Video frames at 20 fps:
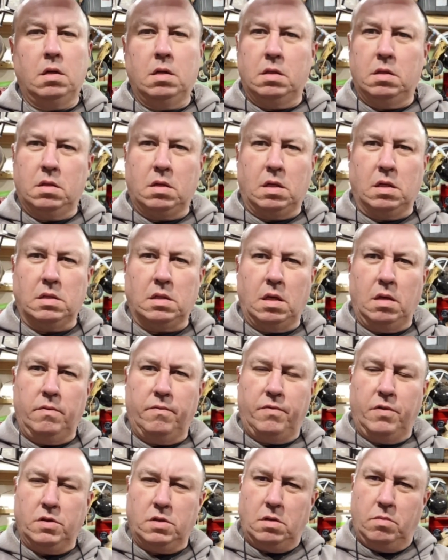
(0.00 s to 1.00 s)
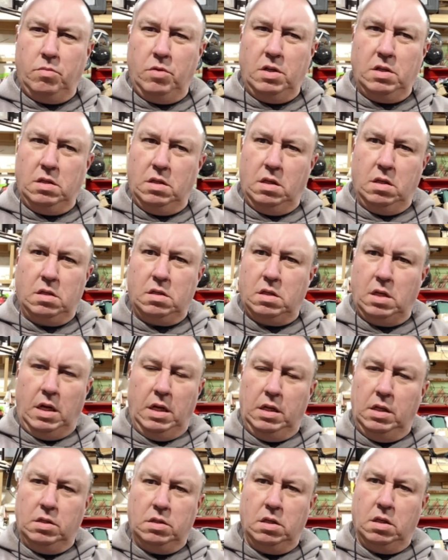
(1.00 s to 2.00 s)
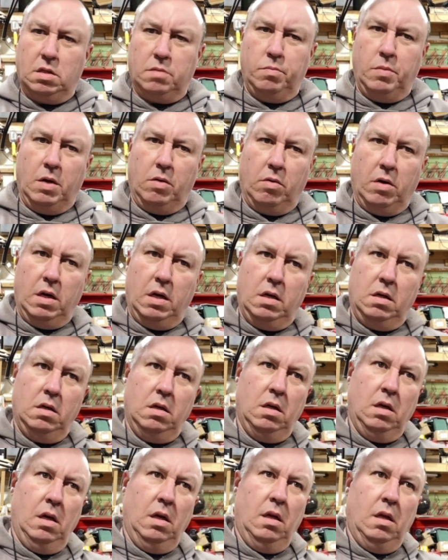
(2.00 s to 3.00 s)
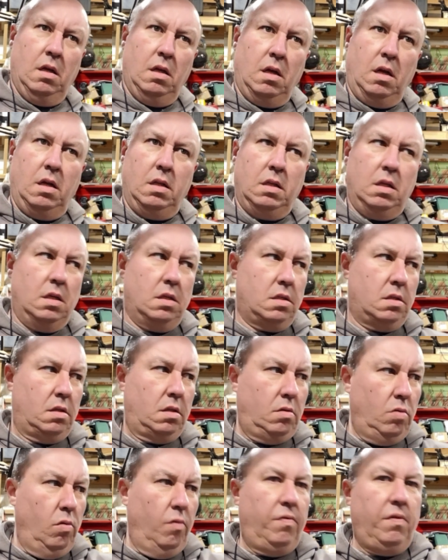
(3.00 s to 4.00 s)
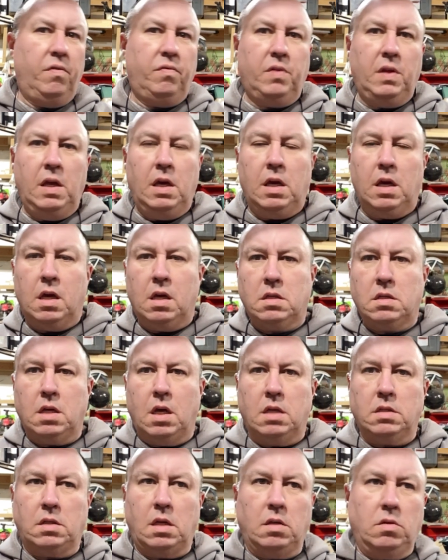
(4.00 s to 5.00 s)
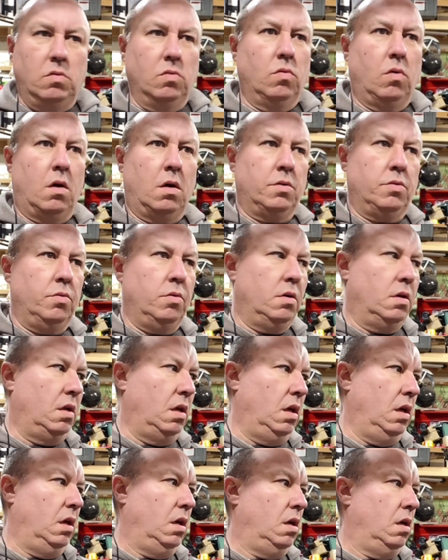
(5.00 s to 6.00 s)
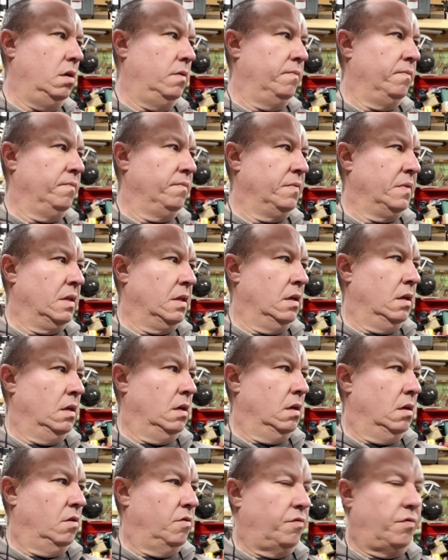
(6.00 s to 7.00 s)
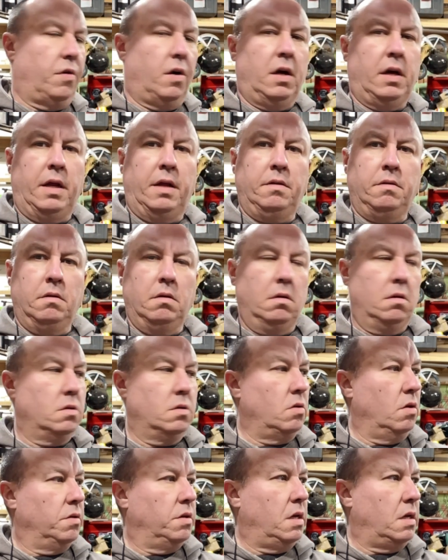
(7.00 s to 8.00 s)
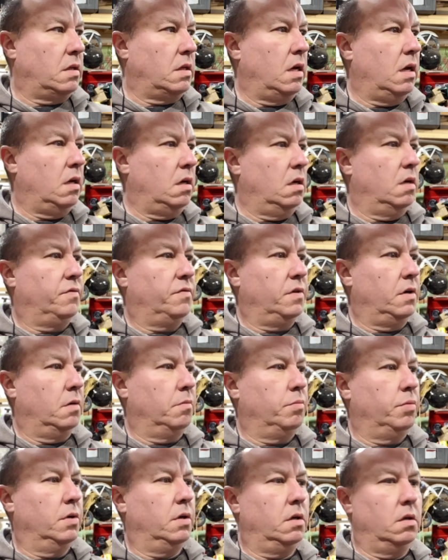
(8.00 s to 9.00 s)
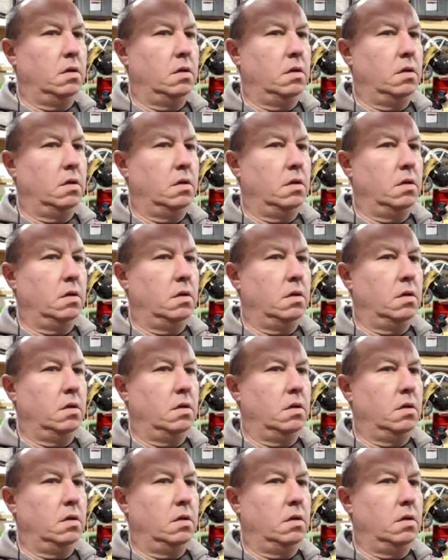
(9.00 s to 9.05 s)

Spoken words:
because for some reason this 86 Big Red, this 250 ES has a 200E front end, so I'll take that off and I'll put